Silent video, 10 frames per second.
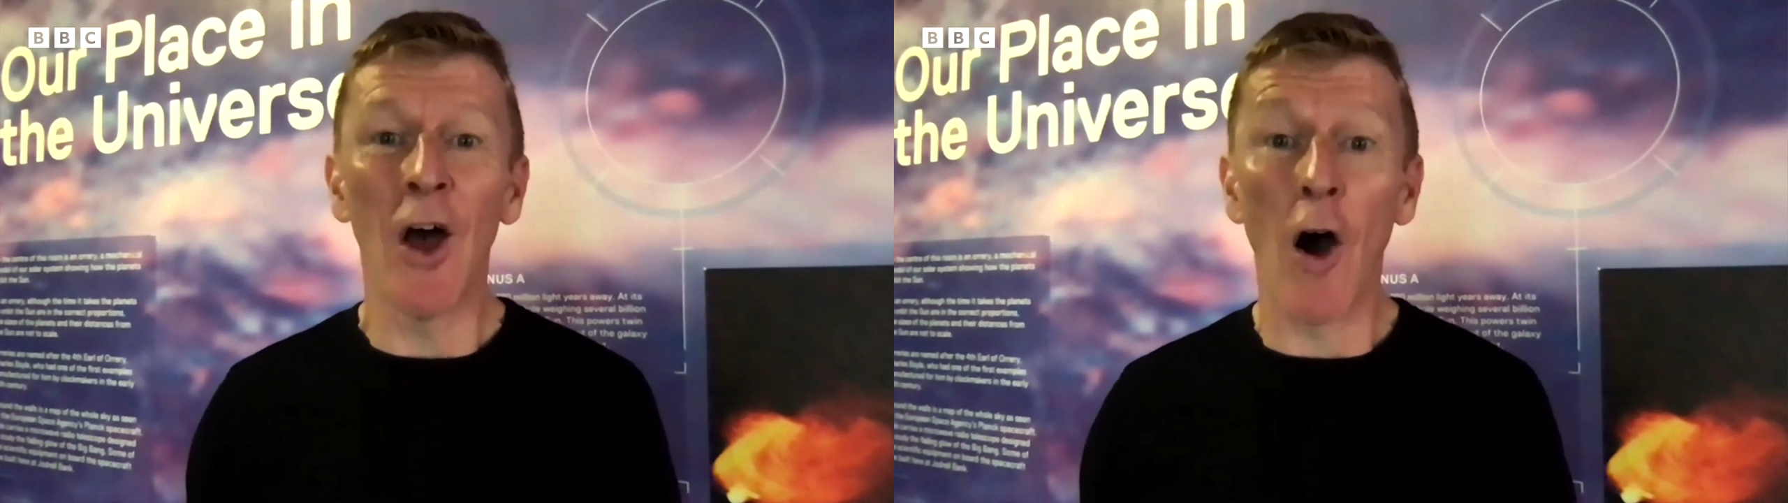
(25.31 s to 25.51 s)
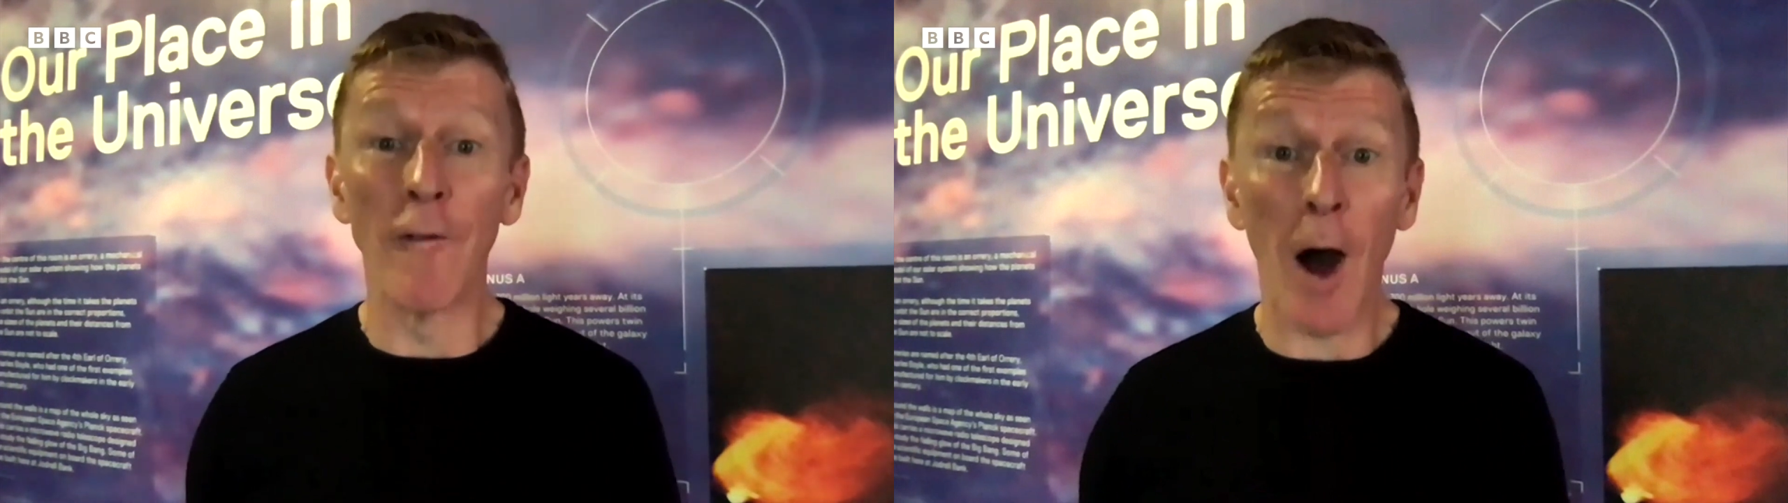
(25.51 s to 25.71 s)

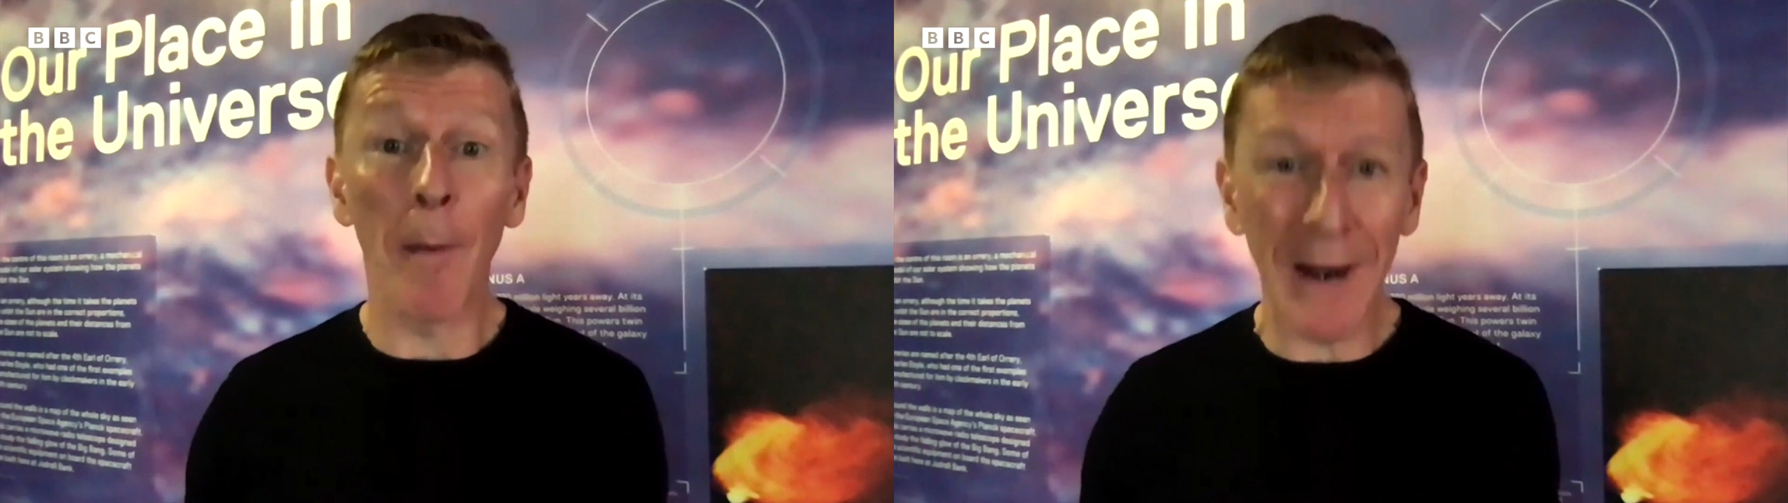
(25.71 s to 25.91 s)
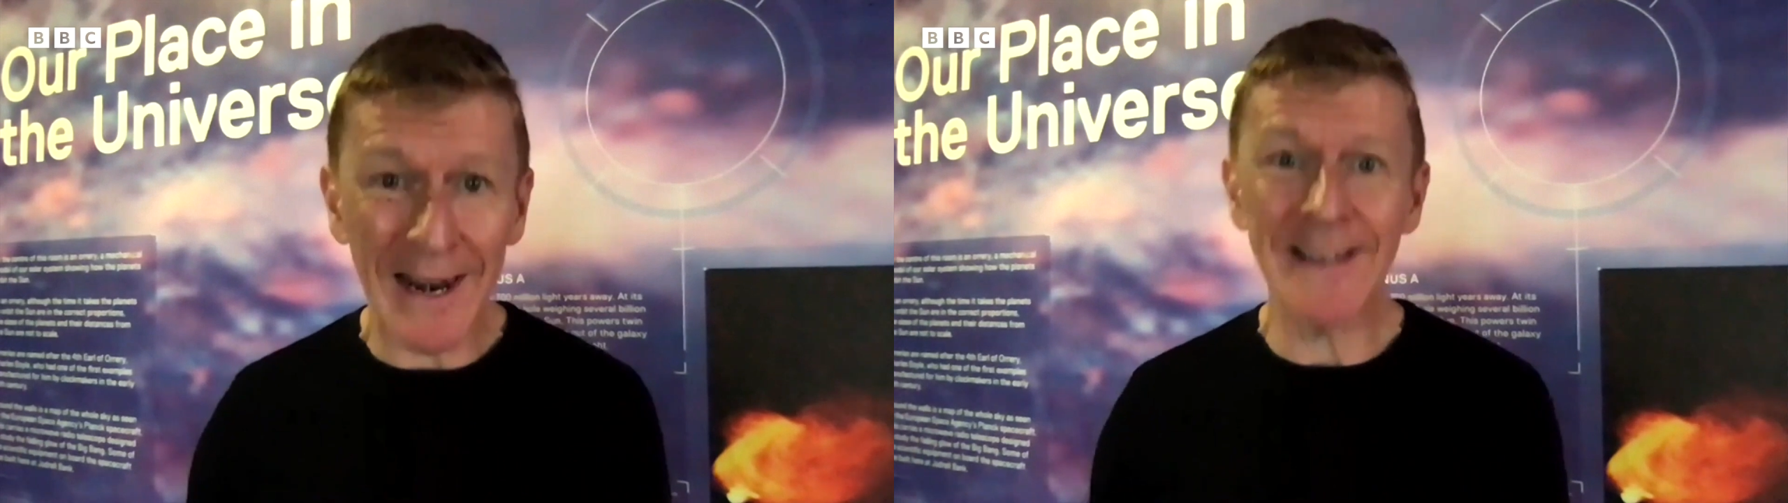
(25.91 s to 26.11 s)
of
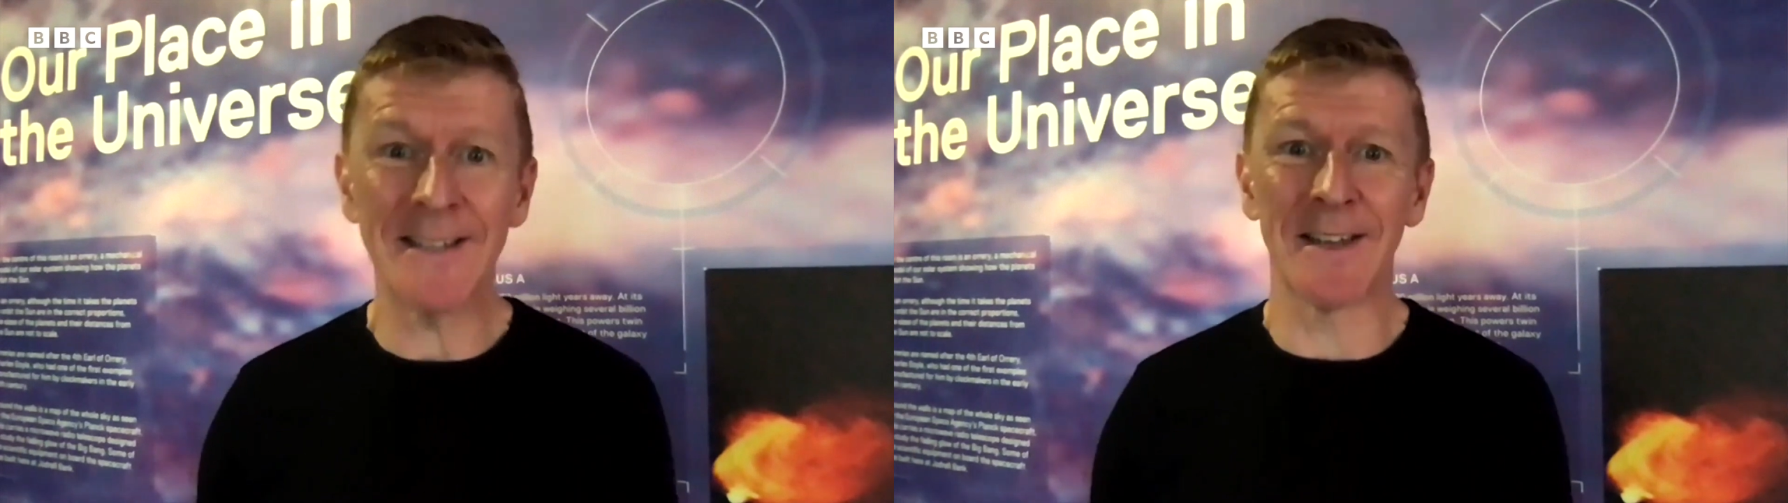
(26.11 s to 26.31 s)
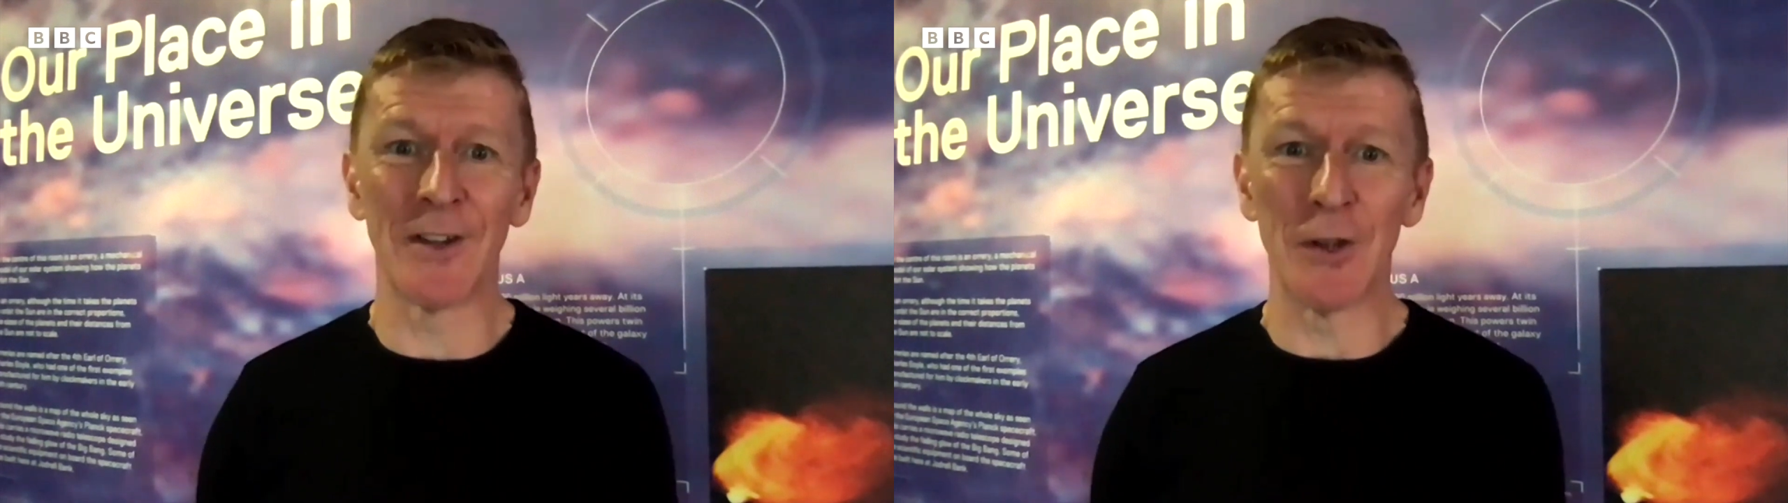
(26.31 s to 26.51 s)
our
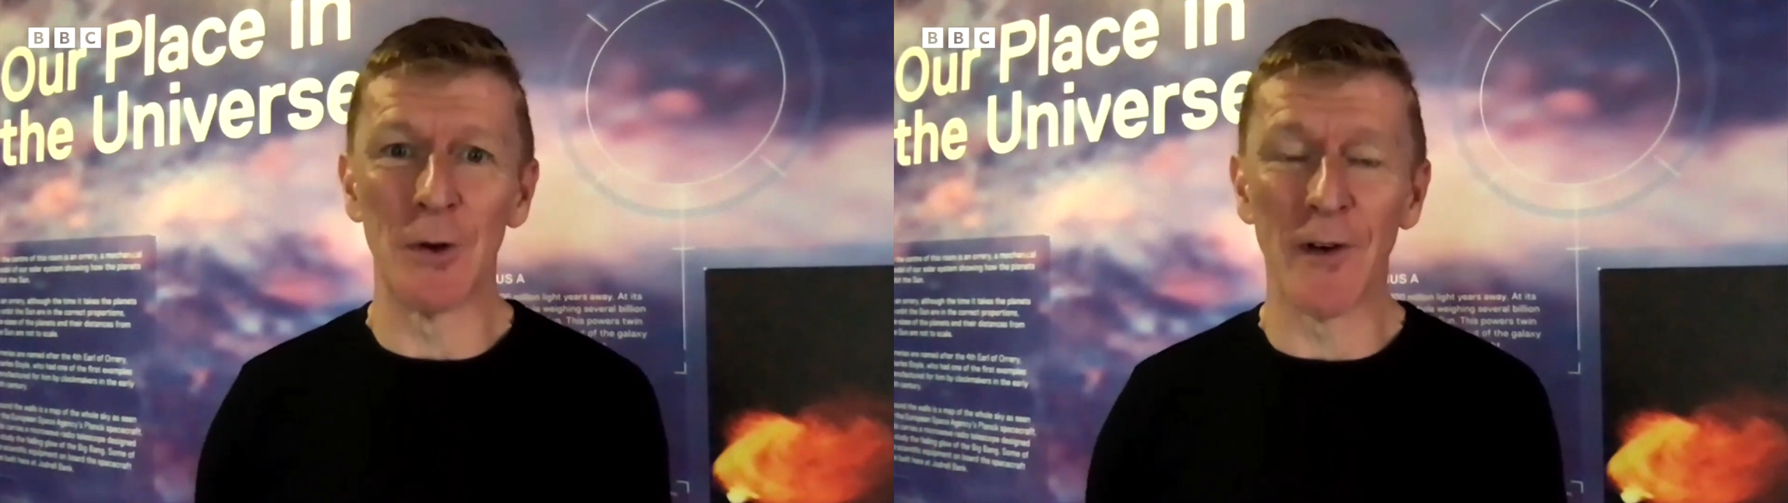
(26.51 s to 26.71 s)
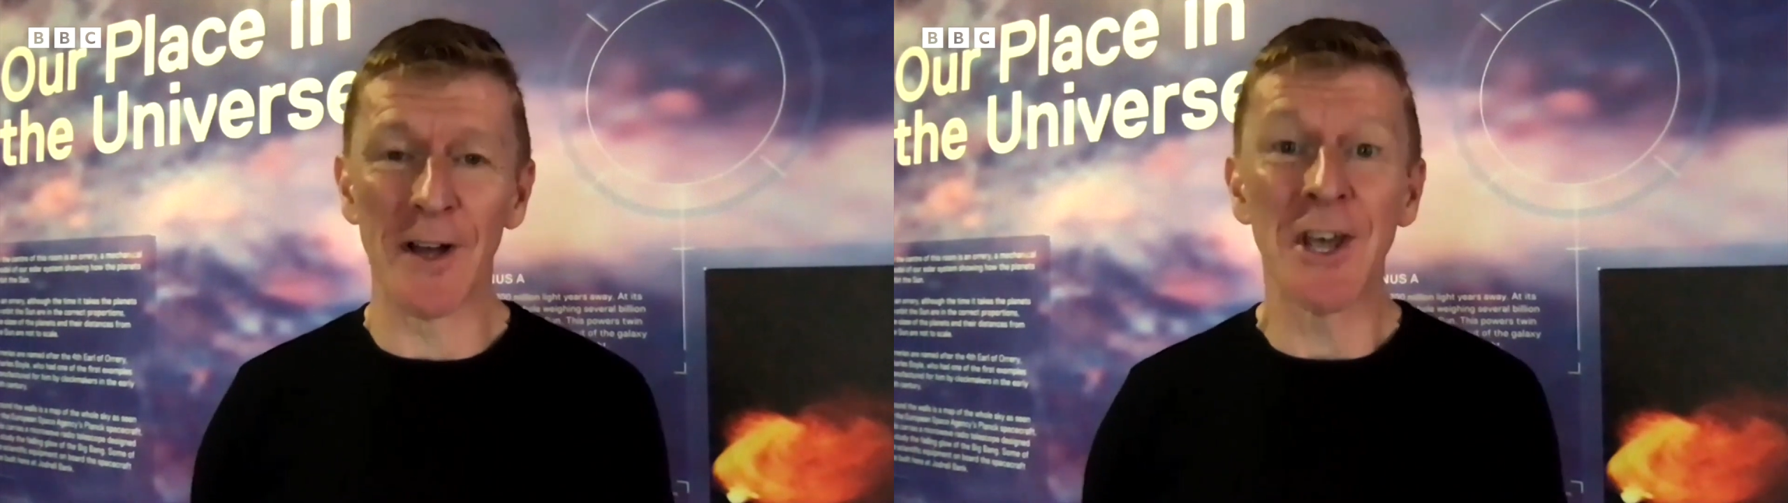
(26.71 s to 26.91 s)
place in the
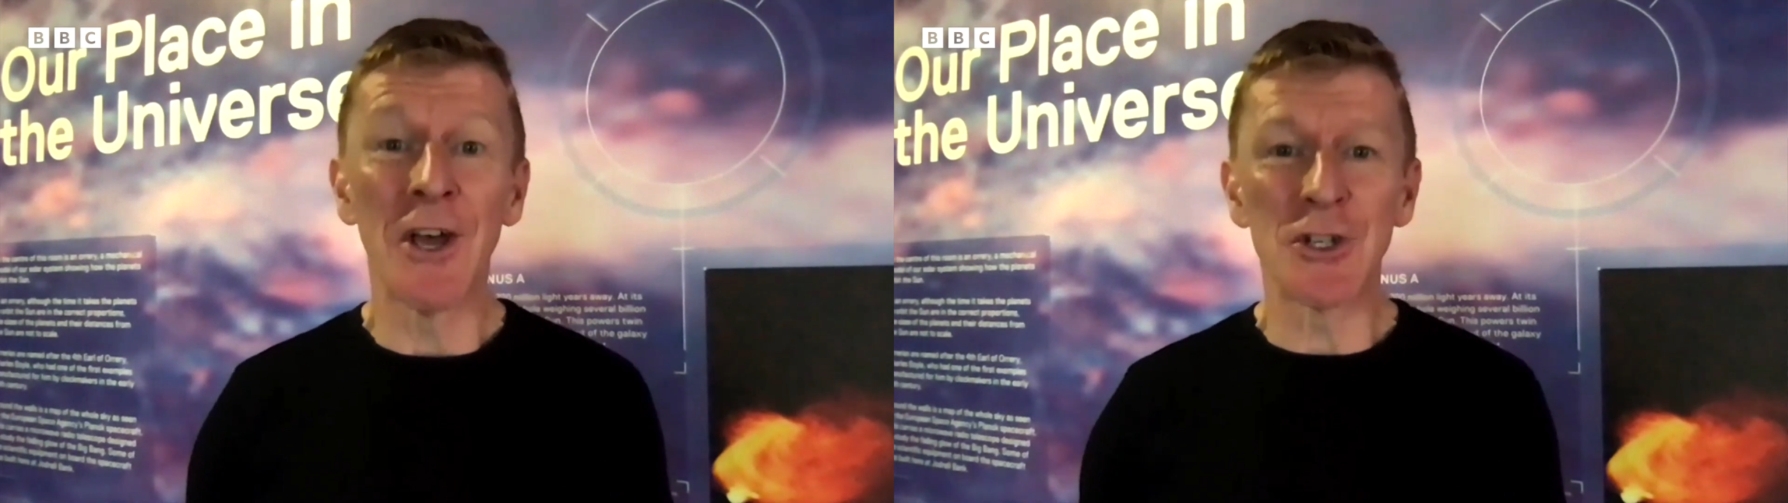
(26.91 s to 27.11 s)
universe.